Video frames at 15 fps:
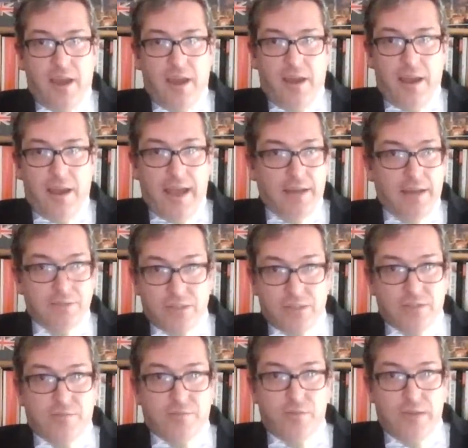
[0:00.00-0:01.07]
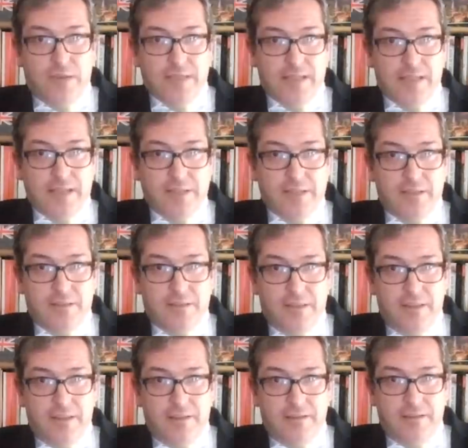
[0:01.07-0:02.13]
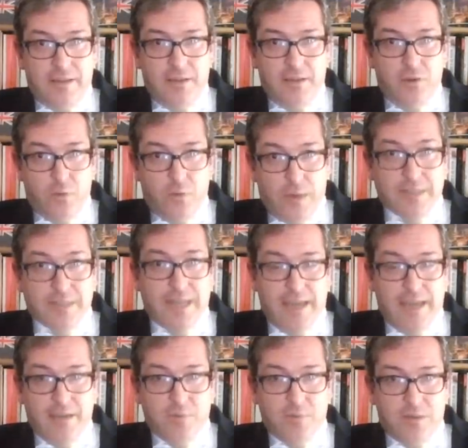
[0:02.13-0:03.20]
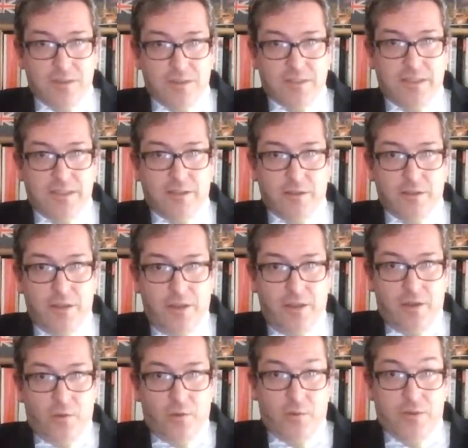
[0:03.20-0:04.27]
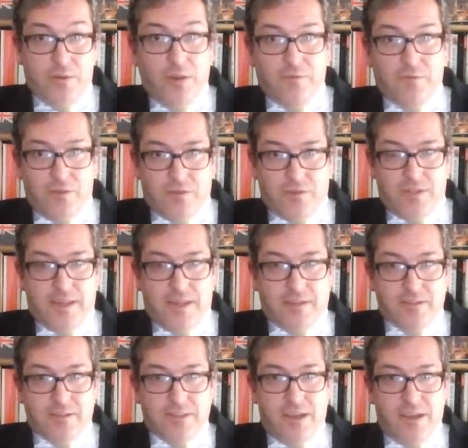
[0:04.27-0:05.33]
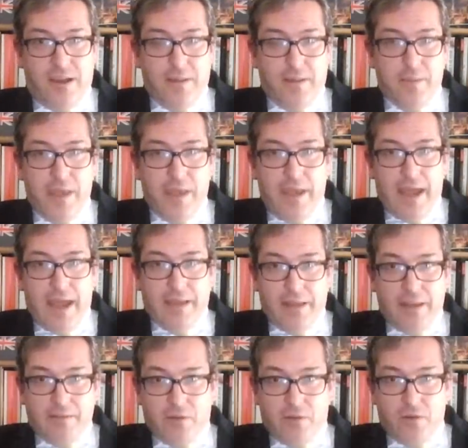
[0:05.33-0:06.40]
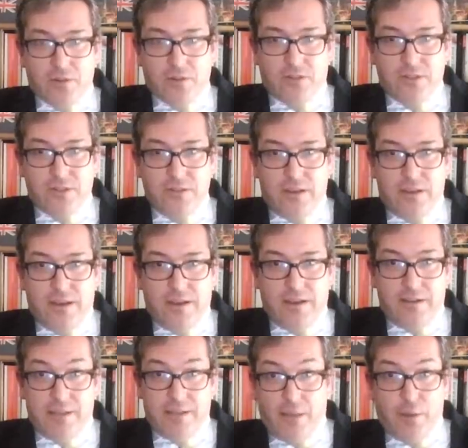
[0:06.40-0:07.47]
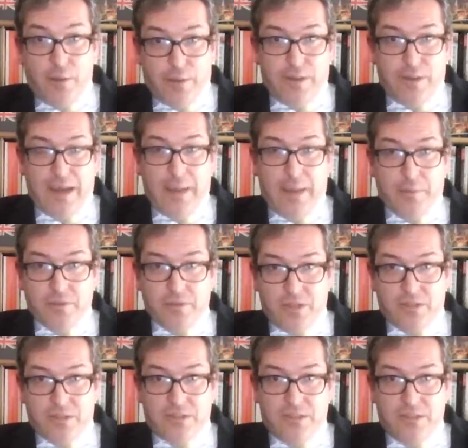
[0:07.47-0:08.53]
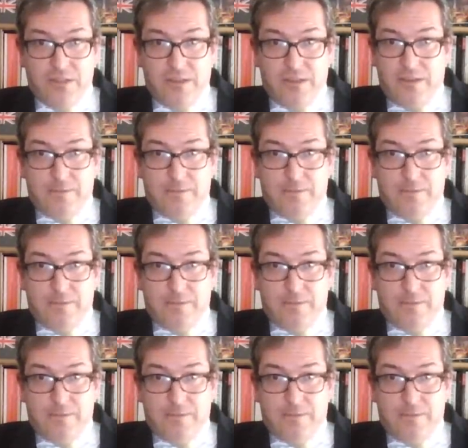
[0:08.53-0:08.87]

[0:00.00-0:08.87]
and just a few days later, the EU went ahead with this deal with none of those things. Um, and then, of course, uh, the other thing that happened just,